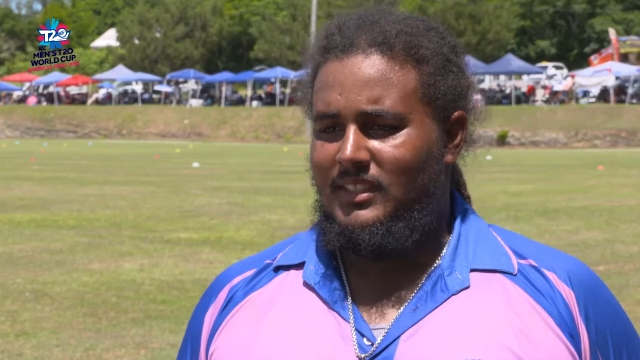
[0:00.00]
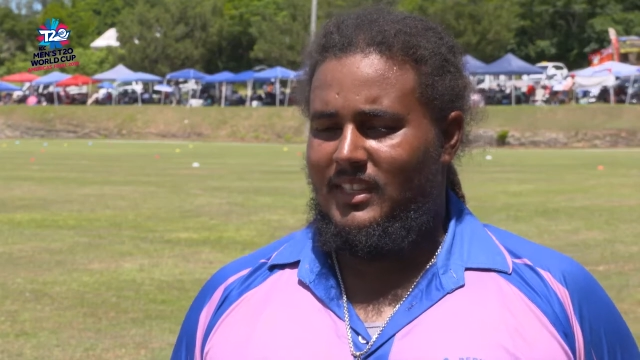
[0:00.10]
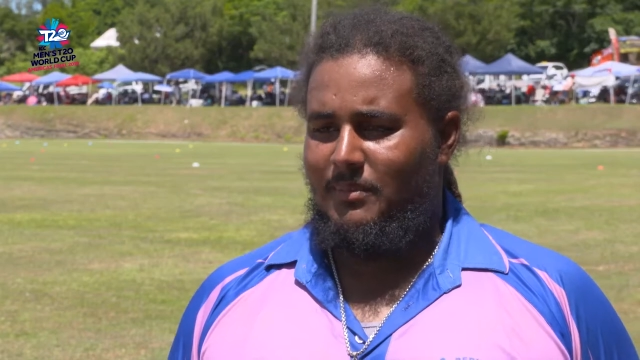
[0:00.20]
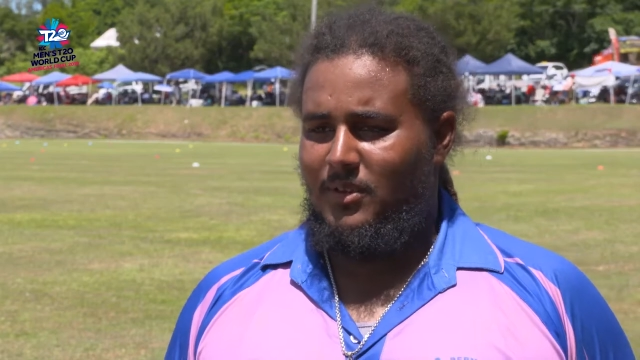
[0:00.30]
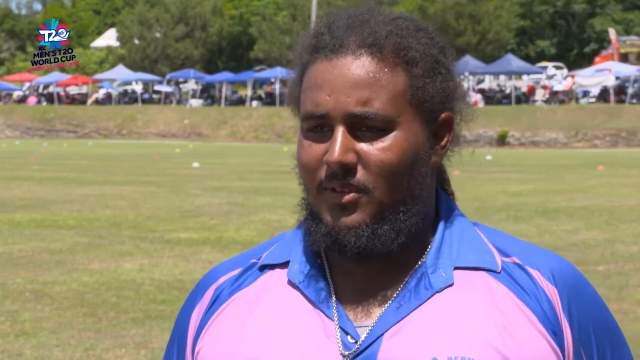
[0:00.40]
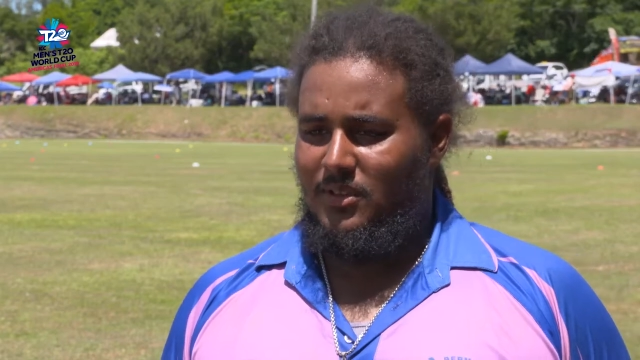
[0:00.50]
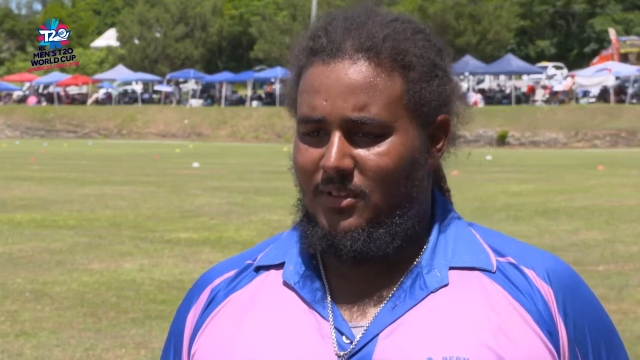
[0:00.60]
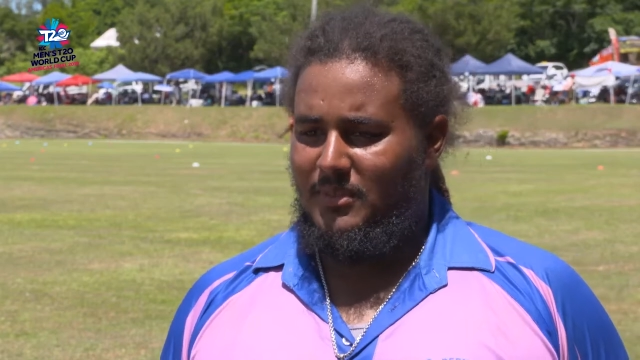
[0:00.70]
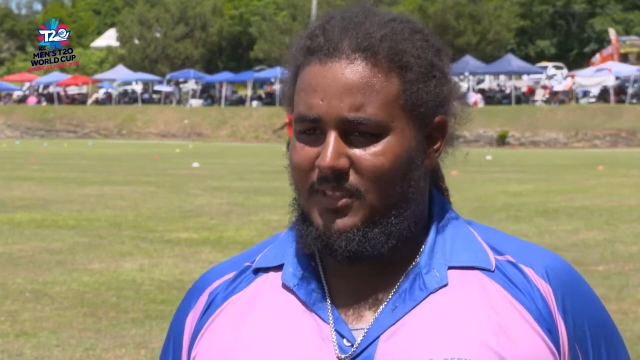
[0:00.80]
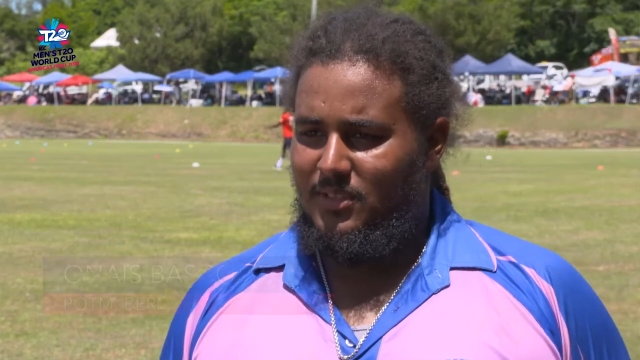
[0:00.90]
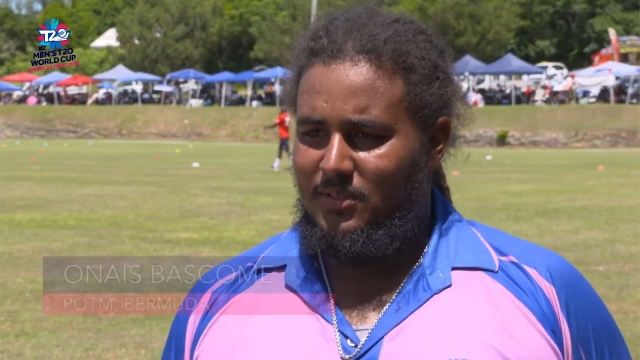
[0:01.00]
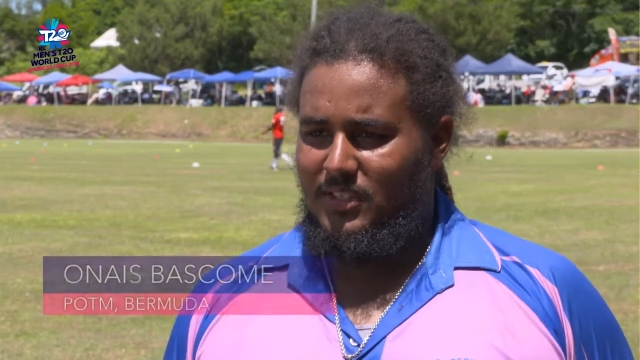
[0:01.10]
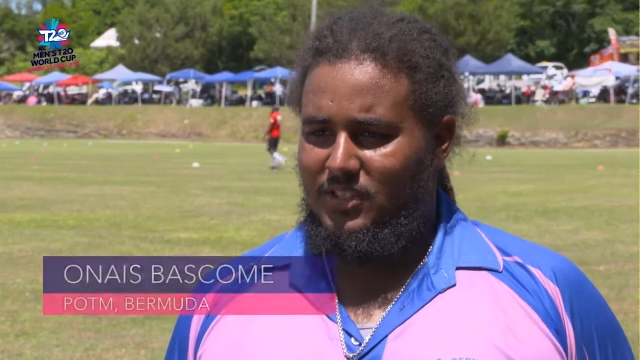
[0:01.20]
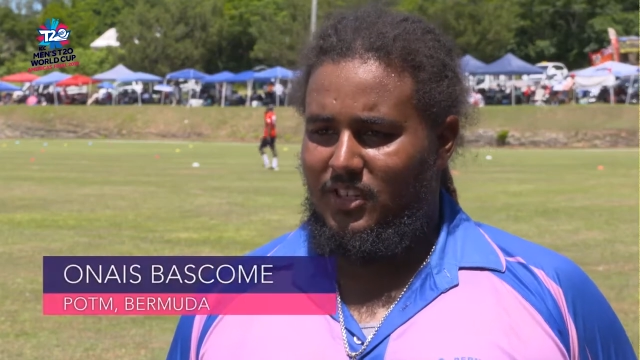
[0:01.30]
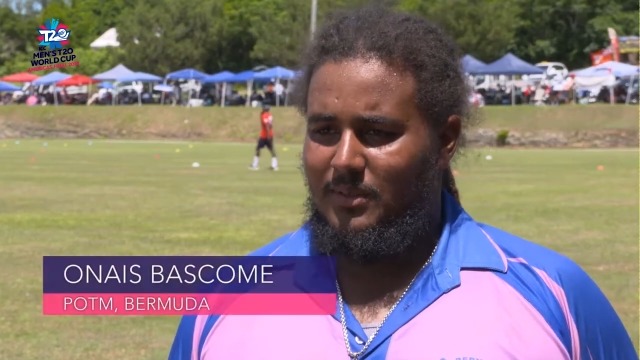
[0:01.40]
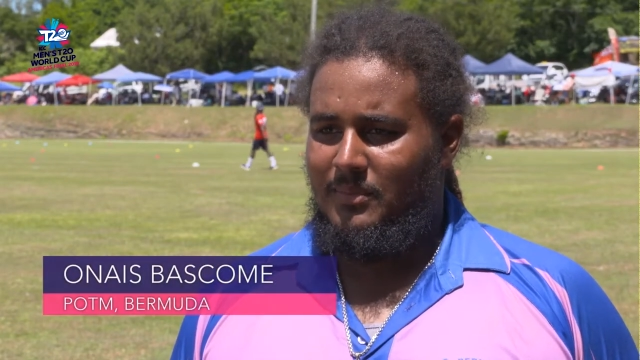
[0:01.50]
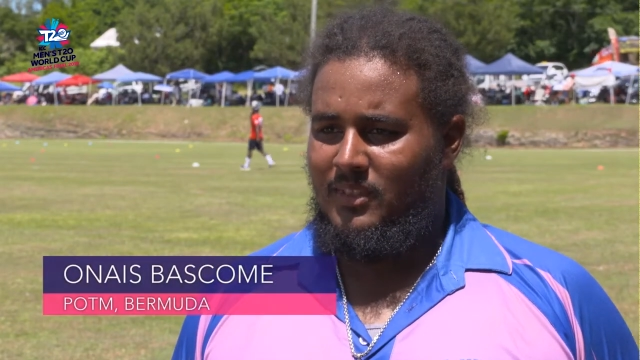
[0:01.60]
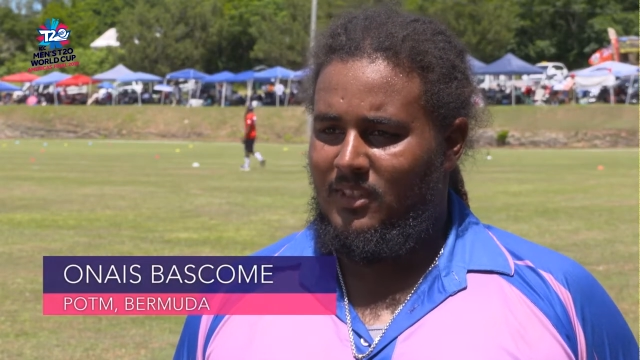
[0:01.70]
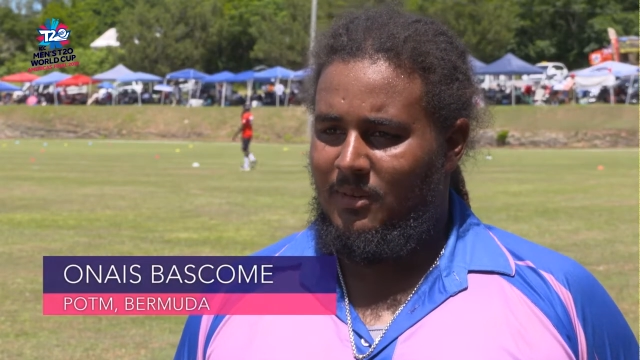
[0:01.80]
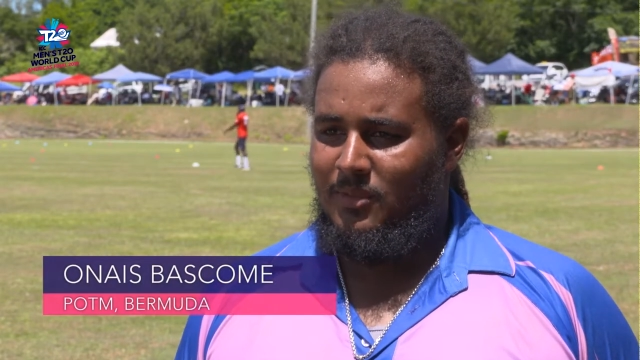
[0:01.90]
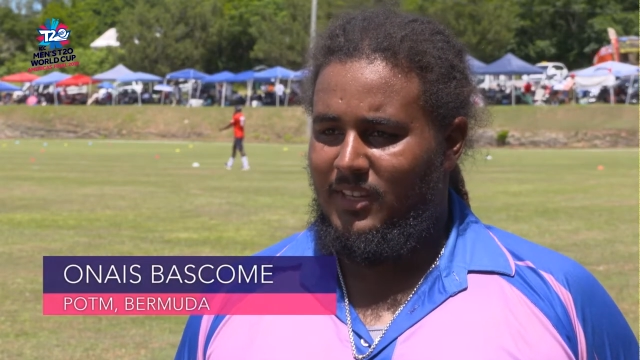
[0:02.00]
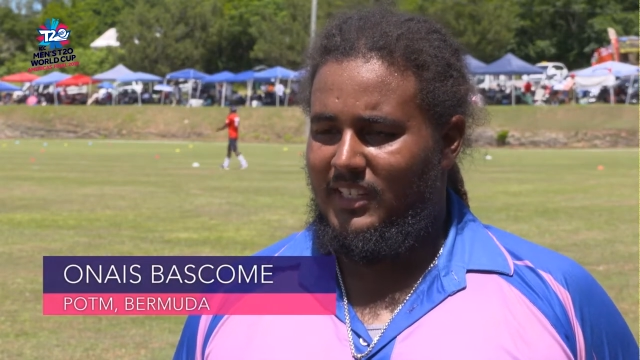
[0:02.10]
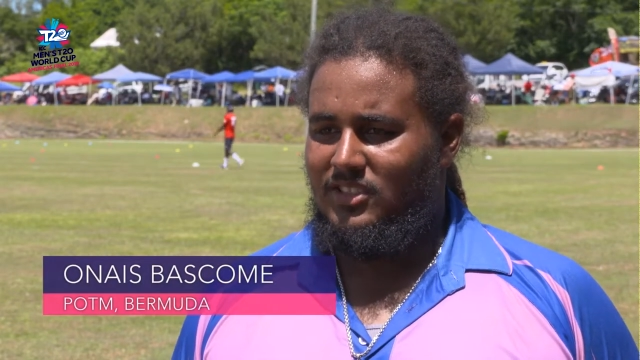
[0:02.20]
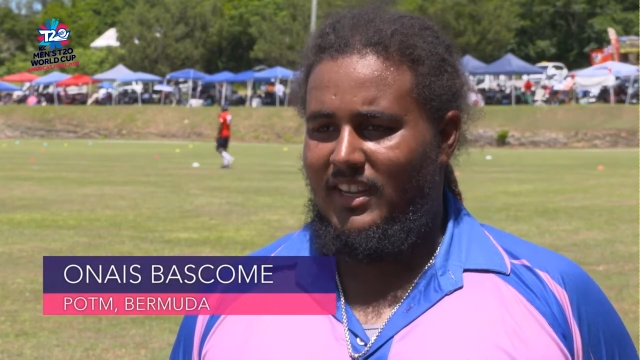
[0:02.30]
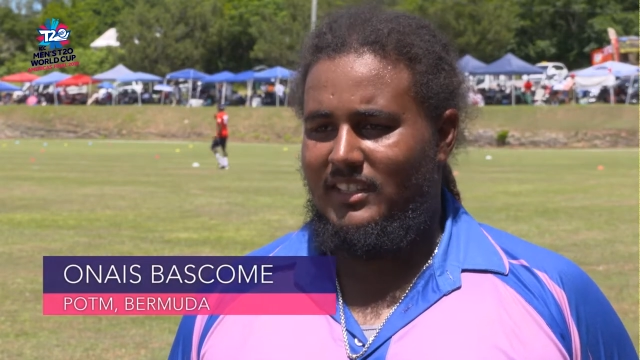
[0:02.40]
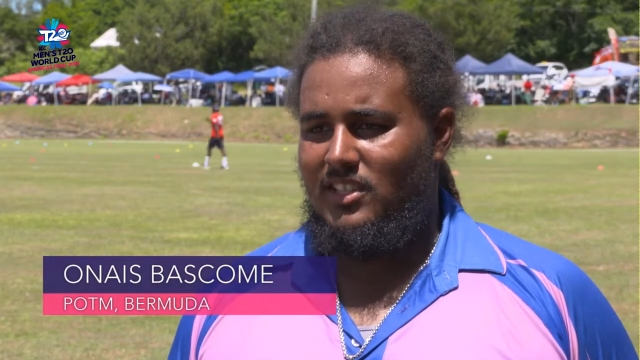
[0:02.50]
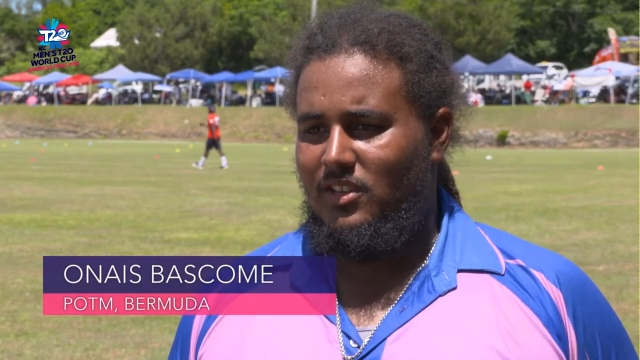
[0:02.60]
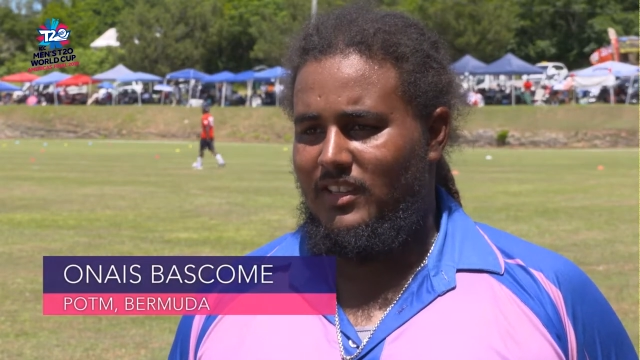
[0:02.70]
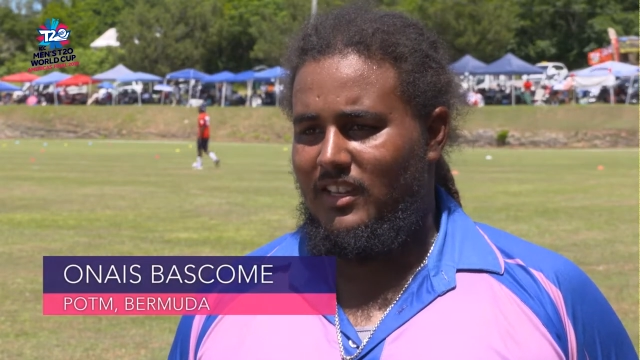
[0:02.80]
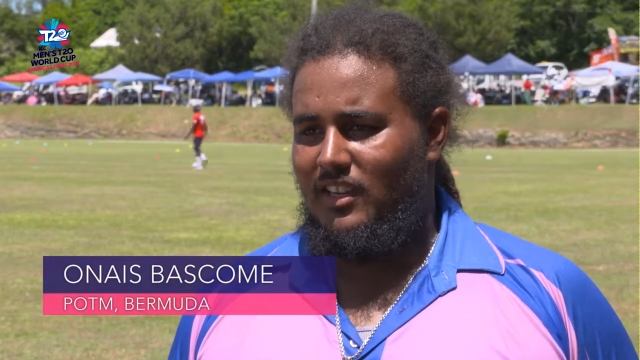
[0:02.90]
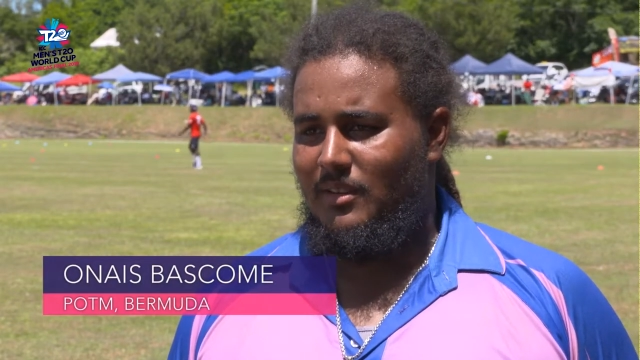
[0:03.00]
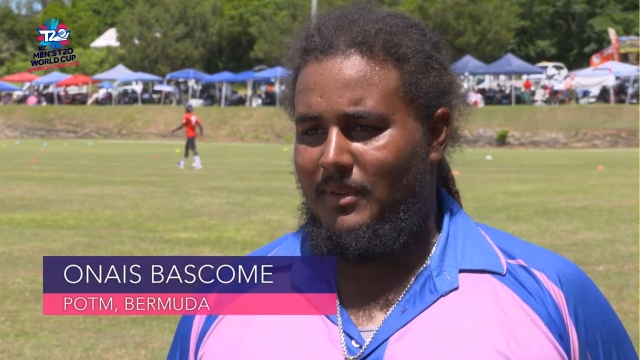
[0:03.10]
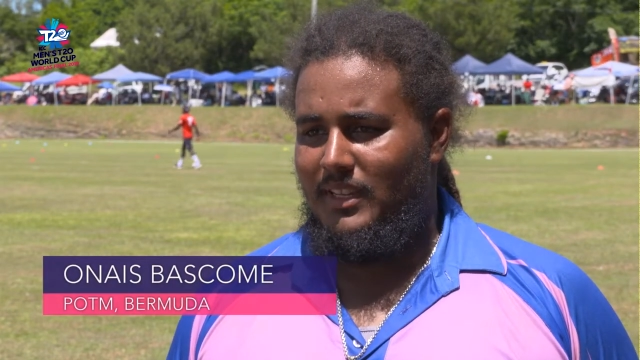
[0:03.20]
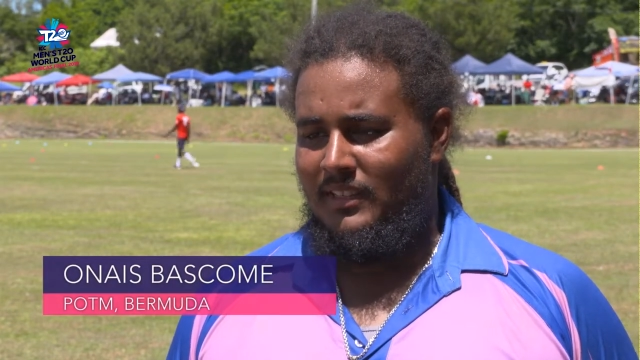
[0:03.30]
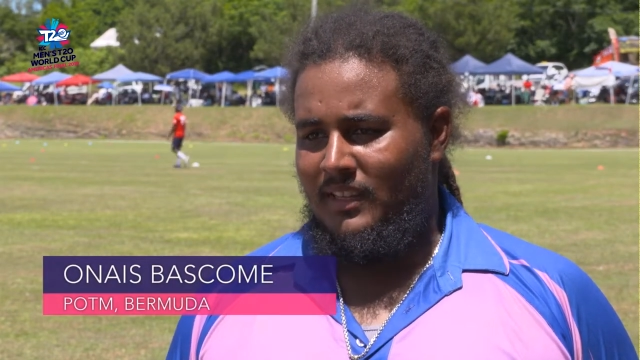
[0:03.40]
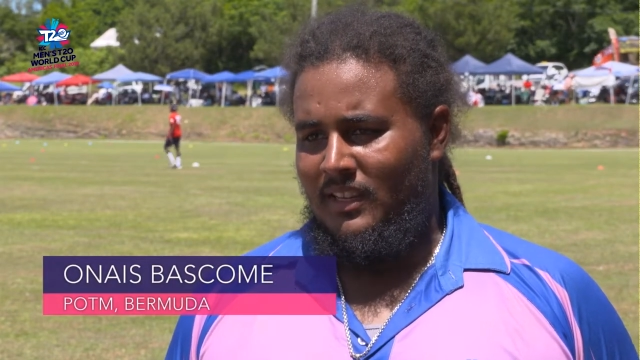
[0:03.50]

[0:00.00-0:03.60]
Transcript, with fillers: skipper called on me to do a job, come on and try to slow it down a bit.